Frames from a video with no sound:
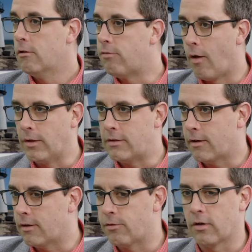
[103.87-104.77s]

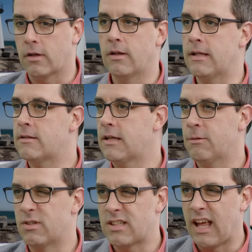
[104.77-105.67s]
volunteering for a clean
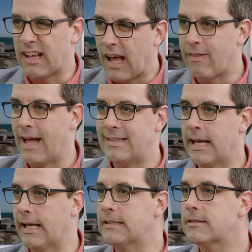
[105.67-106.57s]
team, and just kind of got that
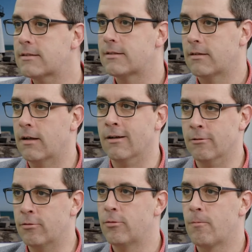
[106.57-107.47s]
taste
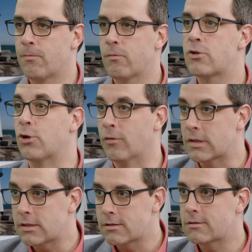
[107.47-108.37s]
of
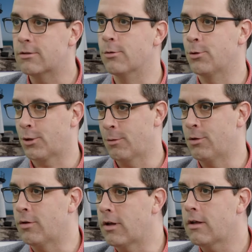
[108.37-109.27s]
service to your
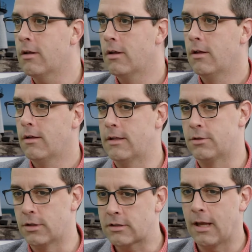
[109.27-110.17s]
community, and
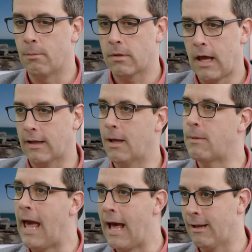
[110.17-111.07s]
so just kept kind of
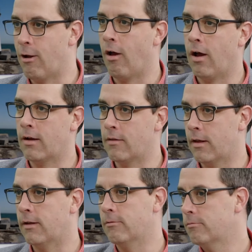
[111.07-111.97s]
kept adding on, and
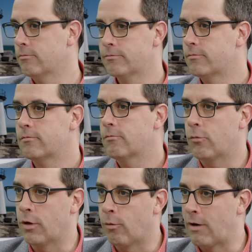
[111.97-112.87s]
then
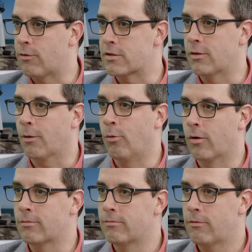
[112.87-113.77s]
you know ran for the select
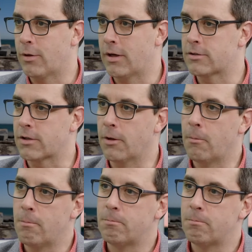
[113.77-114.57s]
board three years and ago. so you